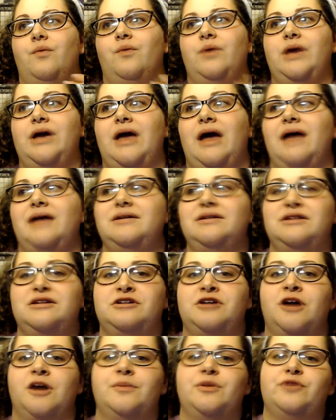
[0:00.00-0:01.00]
we had to
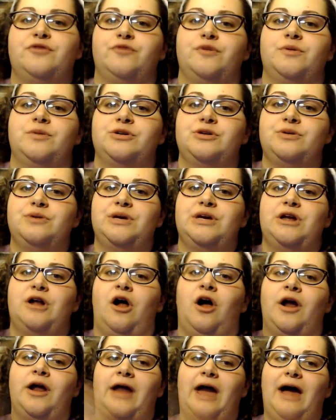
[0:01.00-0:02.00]
determine if we were doing it
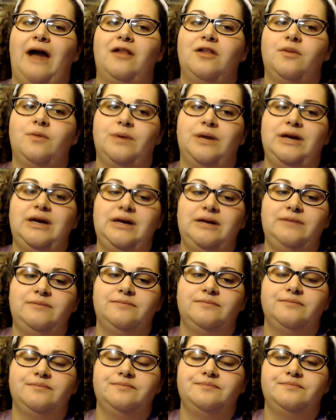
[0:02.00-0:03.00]
on
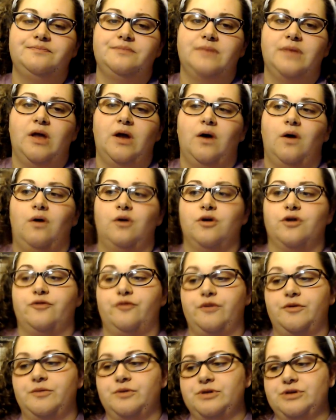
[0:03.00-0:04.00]
Halloween, or
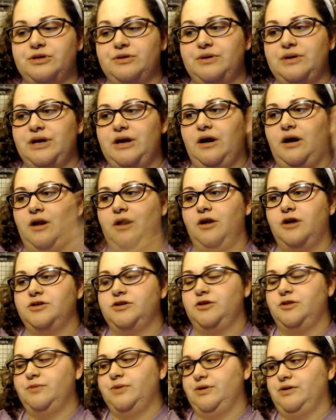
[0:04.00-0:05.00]
if we were doing it on
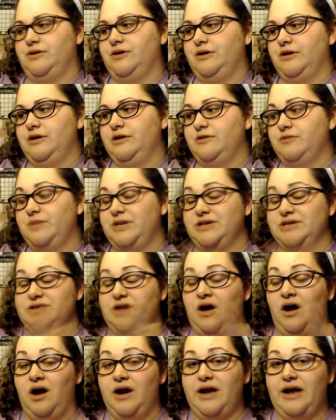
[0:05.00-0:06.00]
October 30th, because
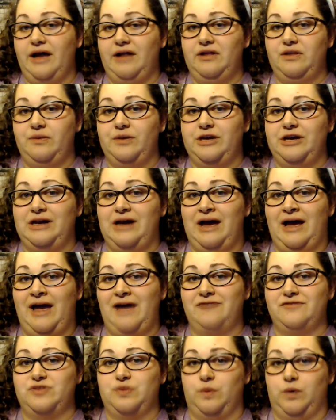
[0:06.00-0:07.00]
on Halloween, I
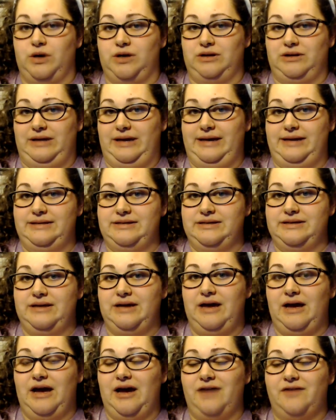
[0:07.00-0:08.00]
have to work late.
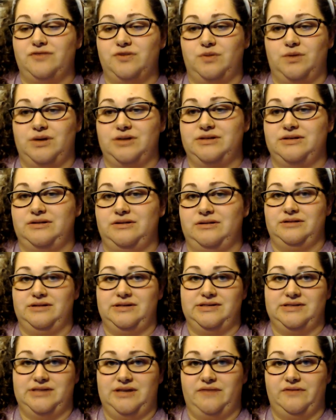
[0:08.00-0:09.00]
I have to work at
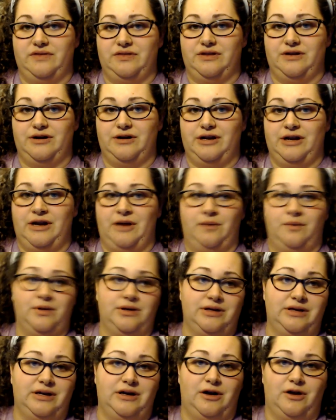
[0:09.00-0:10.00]
least 7:30, and I
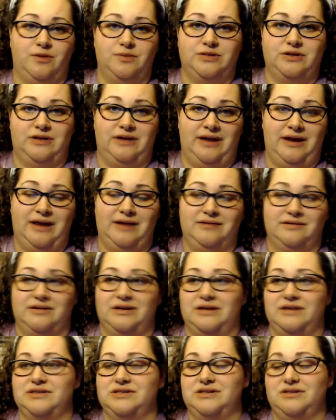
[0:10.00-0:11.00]
wouldn't get home till 8, and
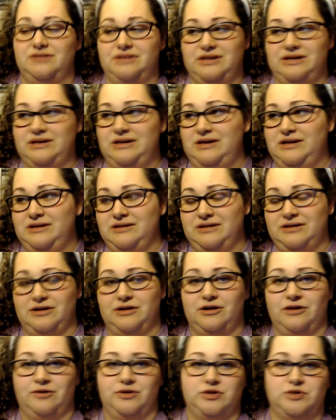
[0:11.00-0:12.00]
then I'd still need to eat
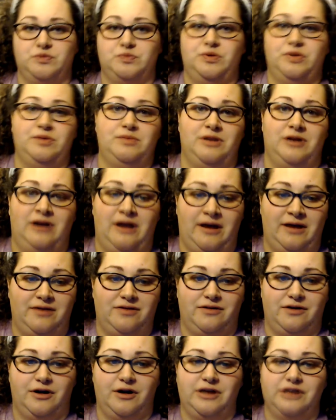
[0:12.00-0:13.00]
dinner, which would put it
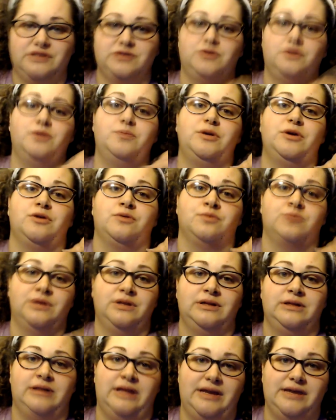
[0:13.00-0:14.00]
at 8:30, so it'd be a
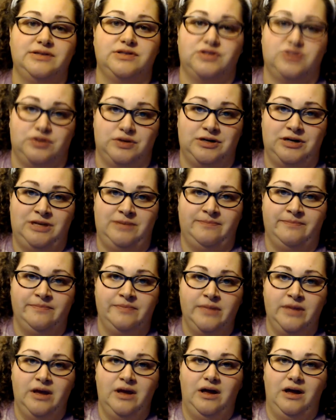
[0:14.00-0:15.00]
really late stream.
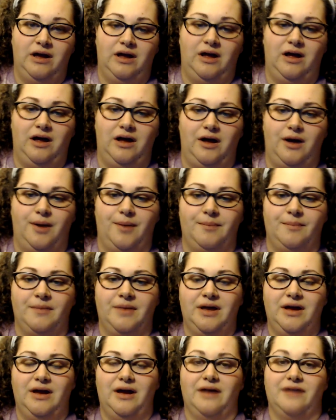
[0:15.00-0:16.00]

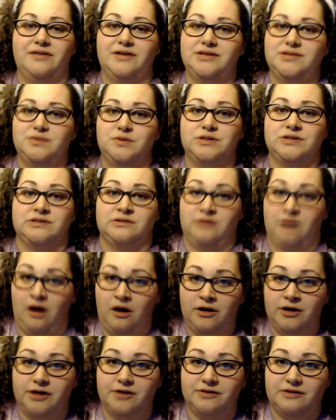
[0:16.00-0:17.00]
And this one's
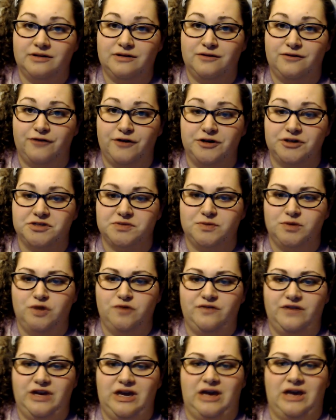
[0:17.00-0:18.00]
longer than the first
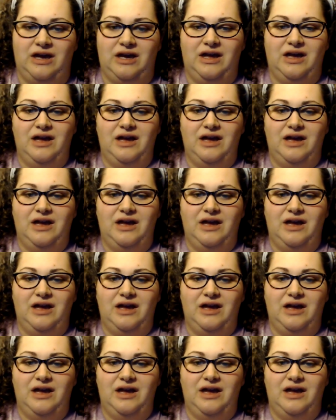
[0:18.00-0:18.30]
movie.